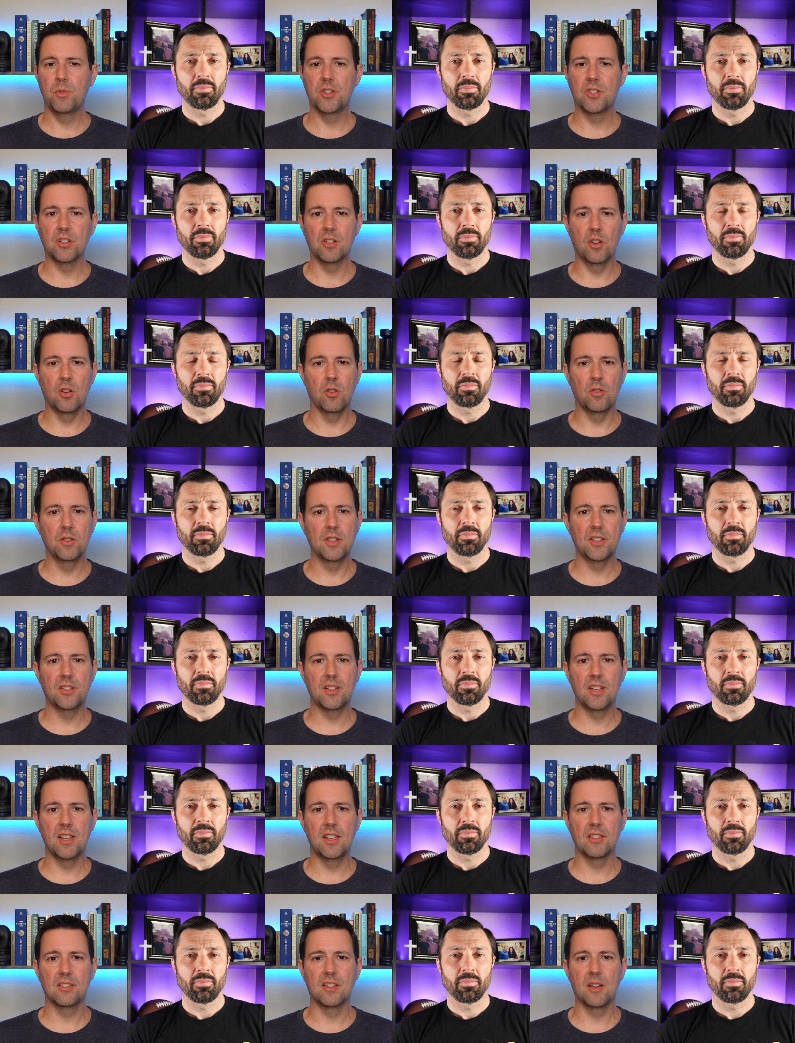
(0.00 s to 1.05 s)
Speaker 1: We should only
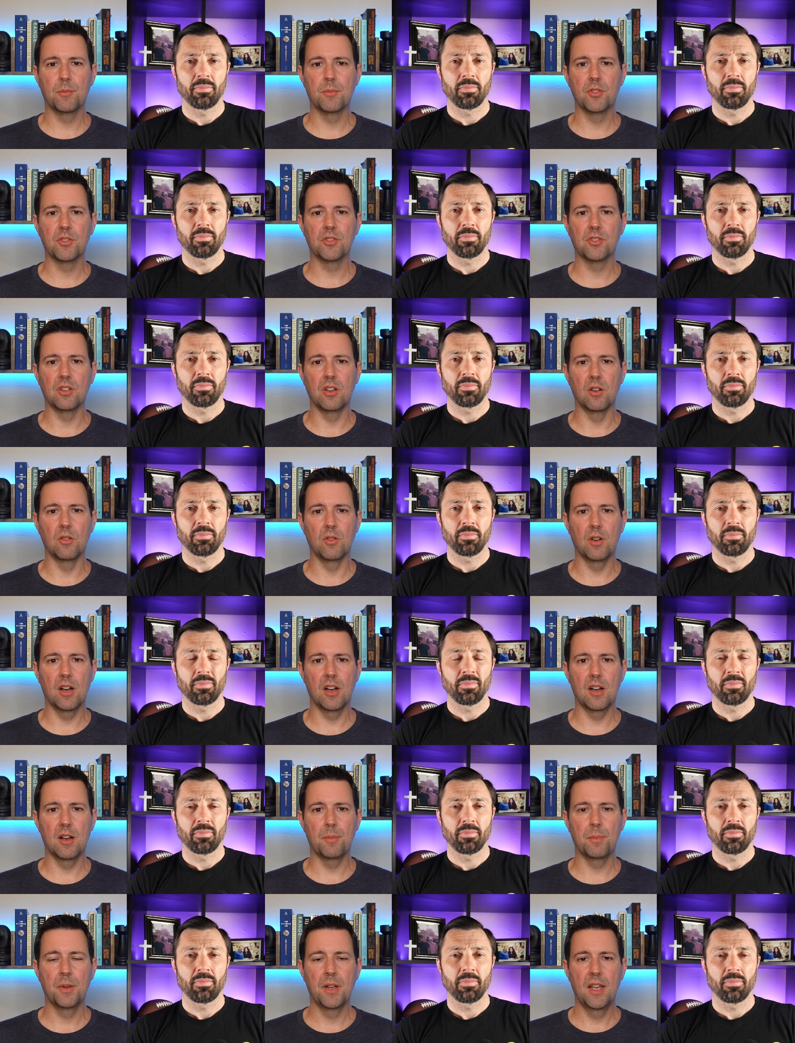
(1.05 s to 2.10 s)
see his numbers go
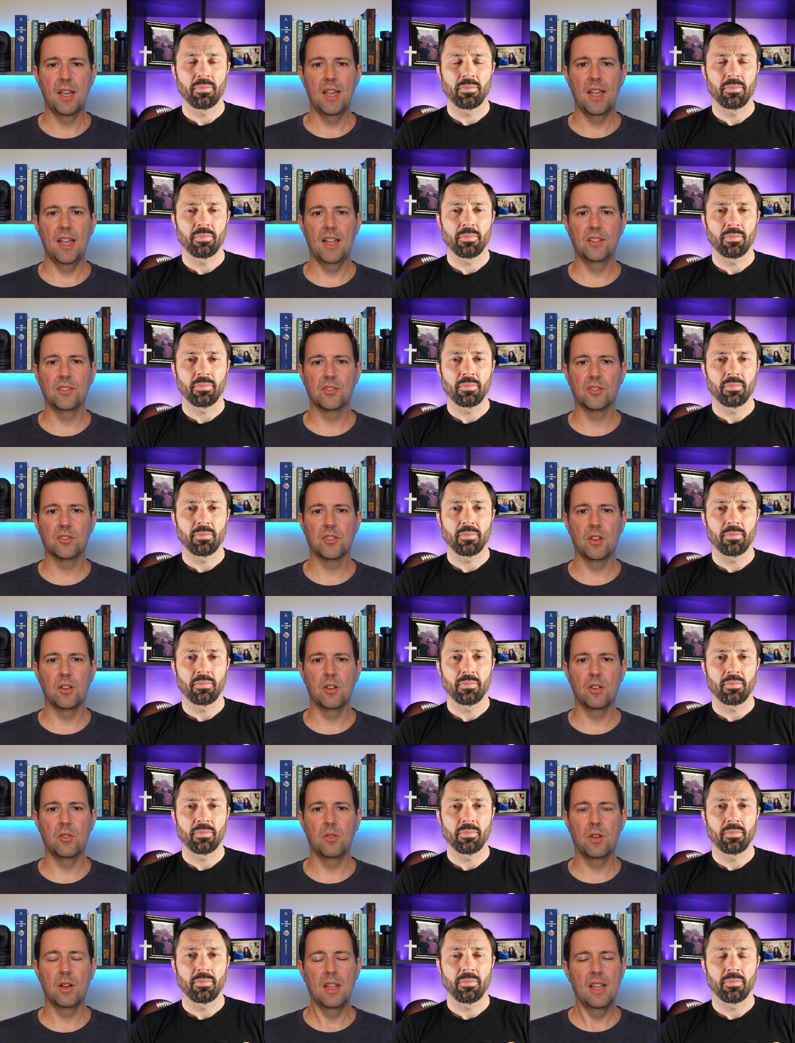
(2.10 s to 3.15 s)
up. And
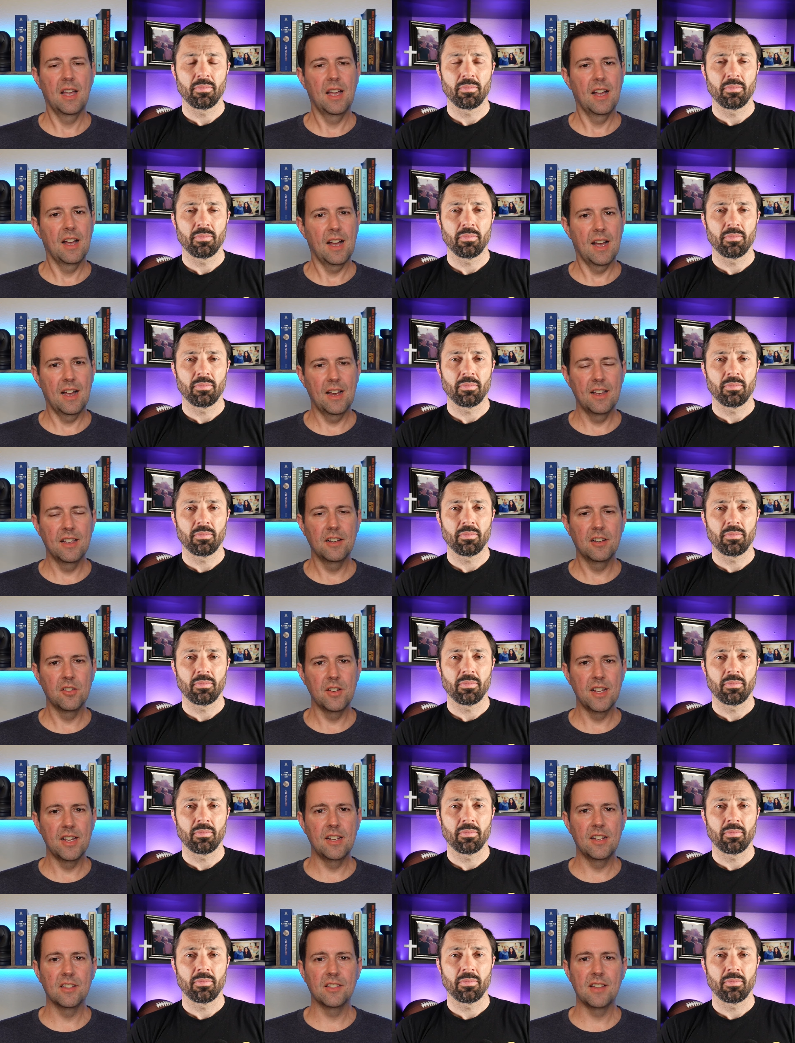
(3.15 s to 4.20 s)
so I
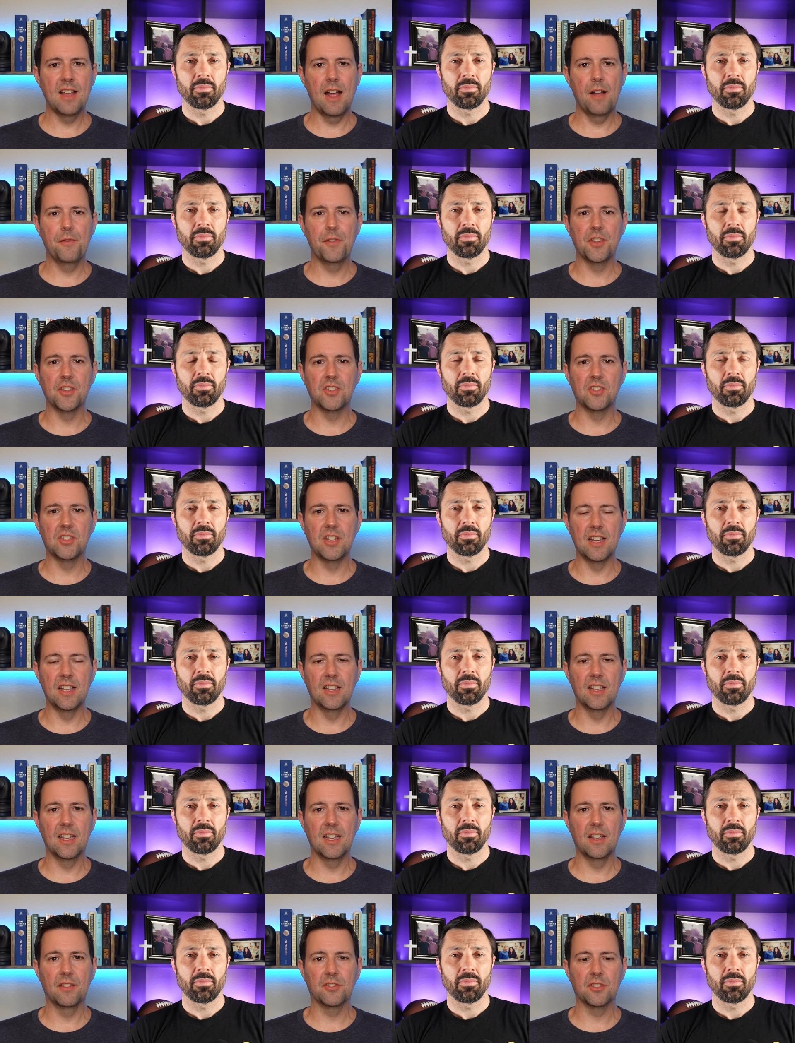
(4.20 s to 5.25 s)
agree he doesn't have the
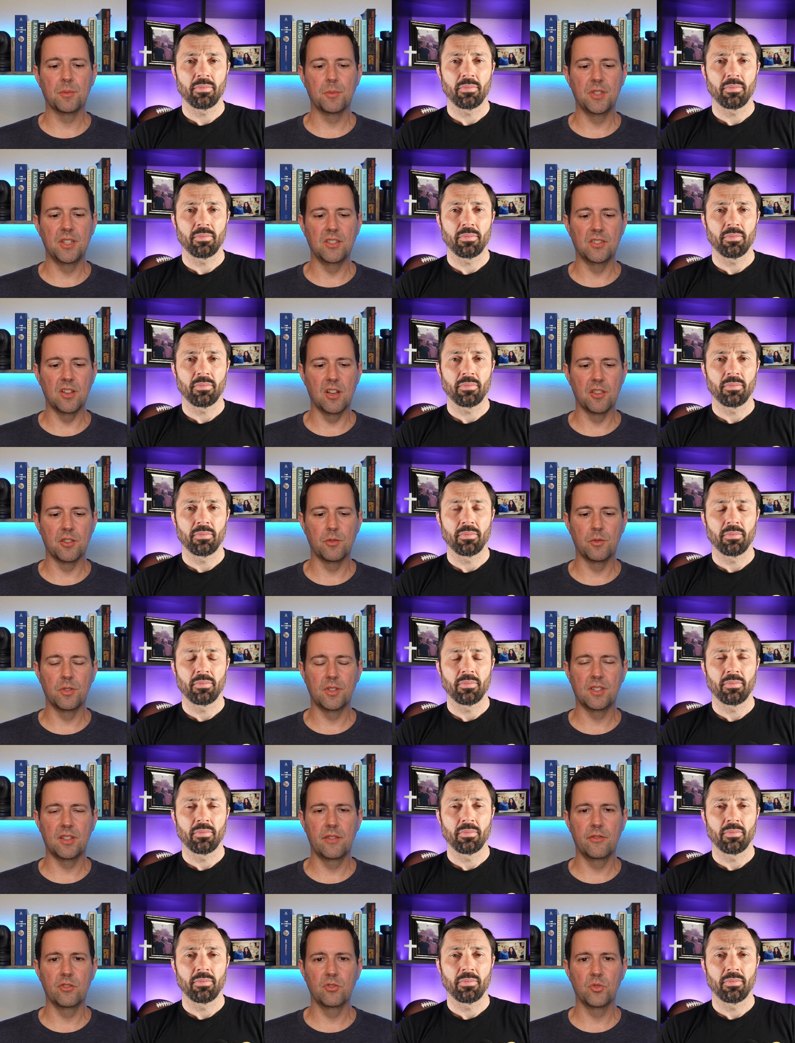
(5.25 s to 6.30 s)
ceiling of some of these other
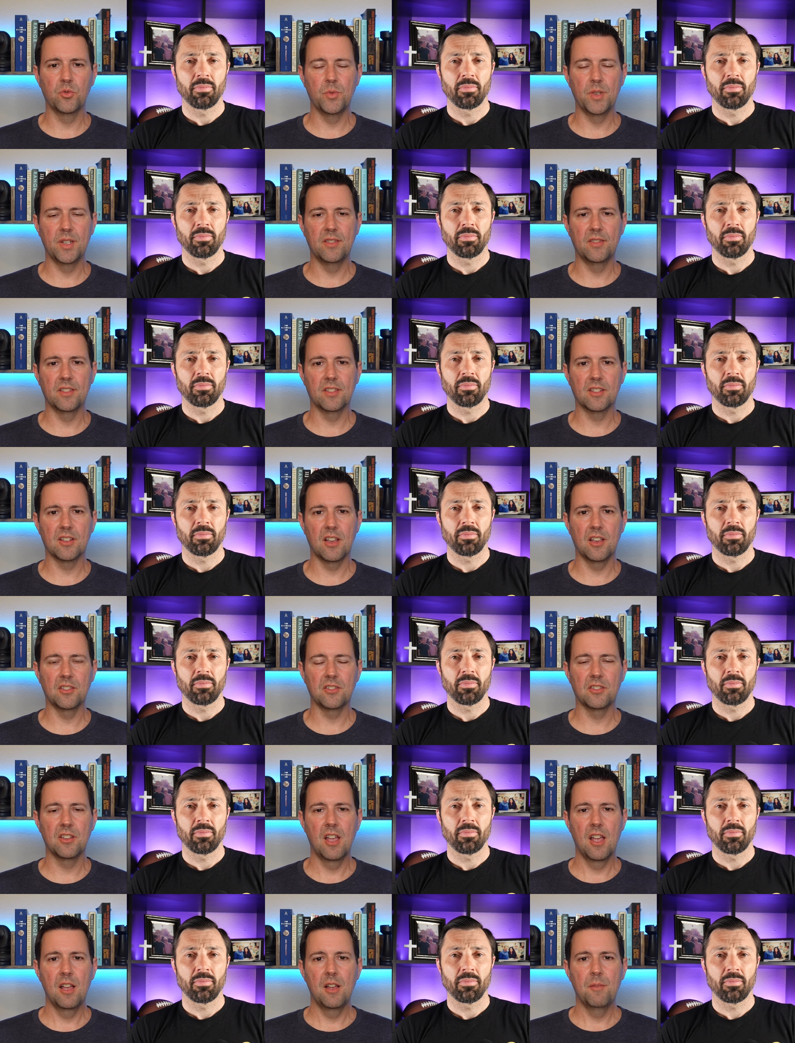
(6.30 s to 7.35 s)
receivers we
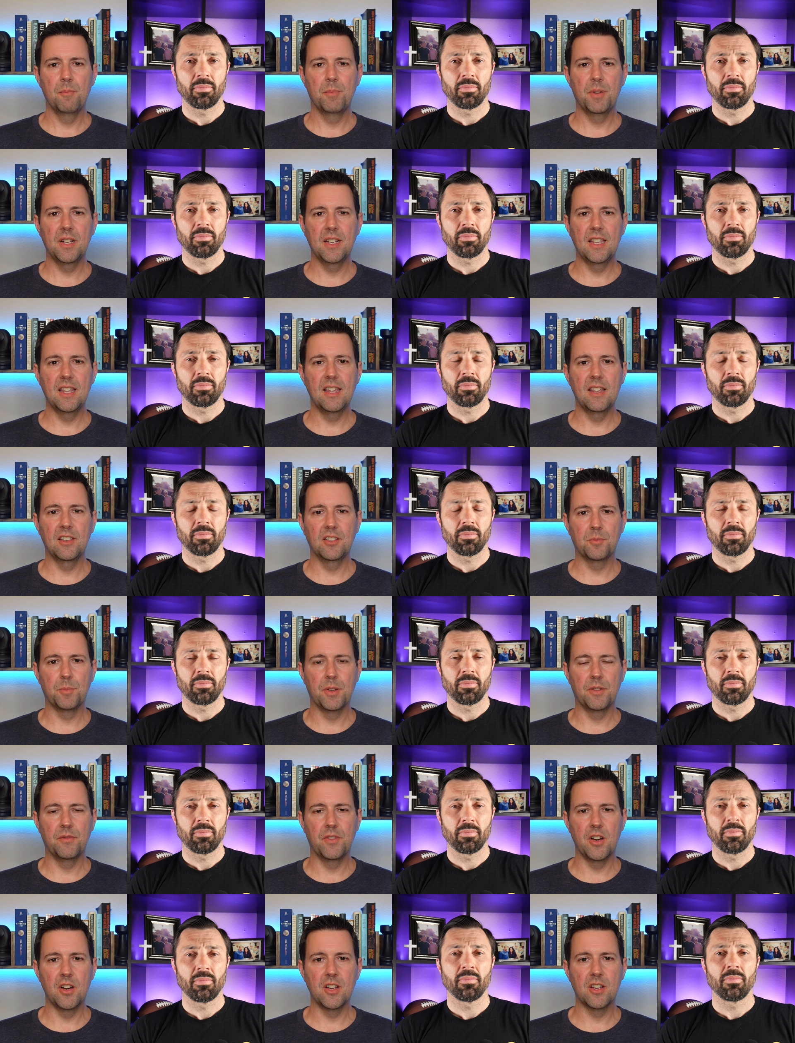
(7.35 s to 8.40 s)
discussed, but he has
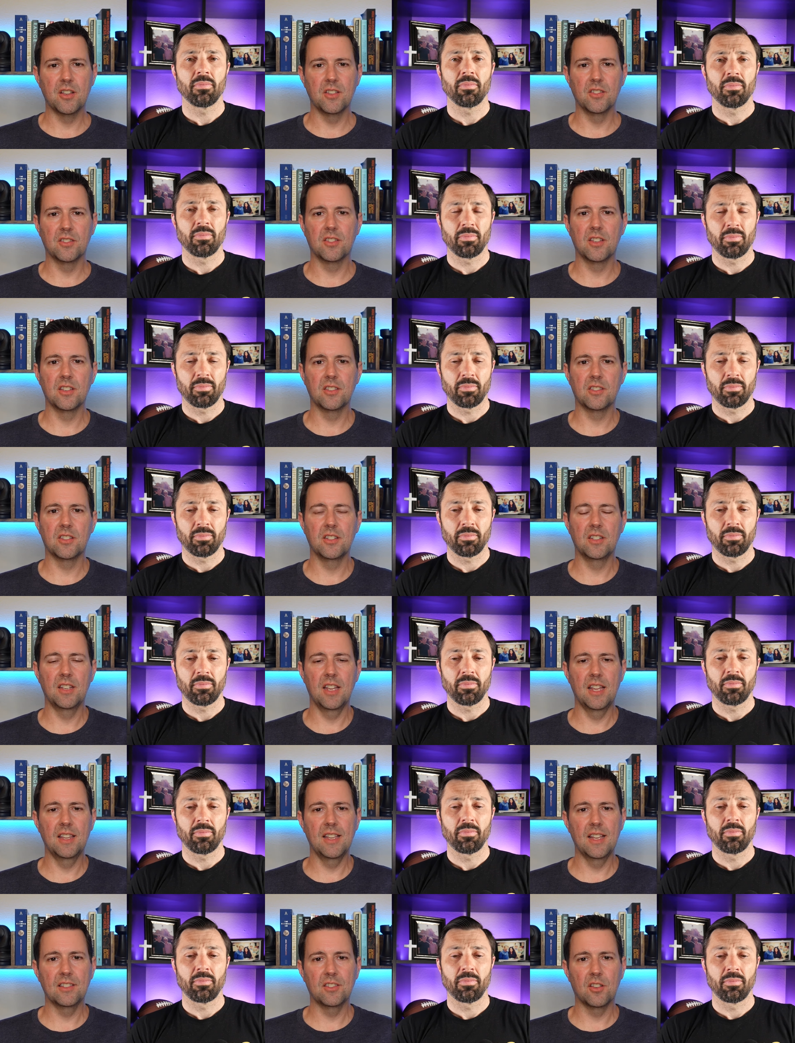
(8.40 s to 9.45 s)
been very consistent,
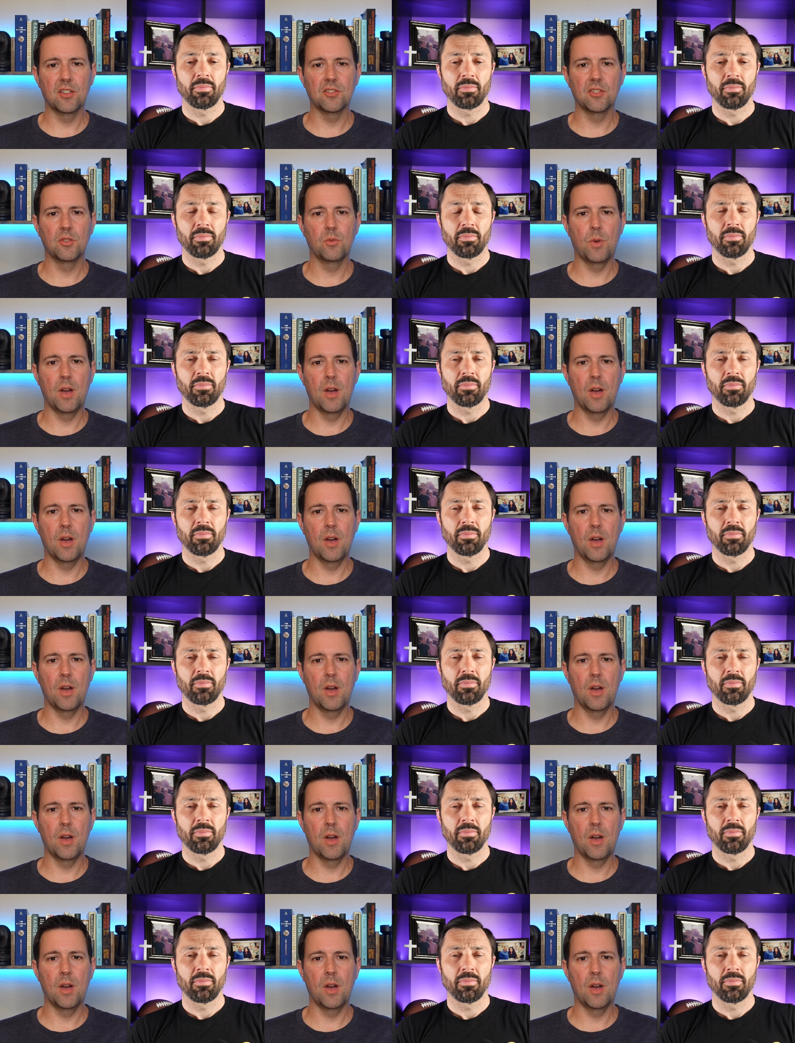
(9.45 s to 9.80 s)
and that's also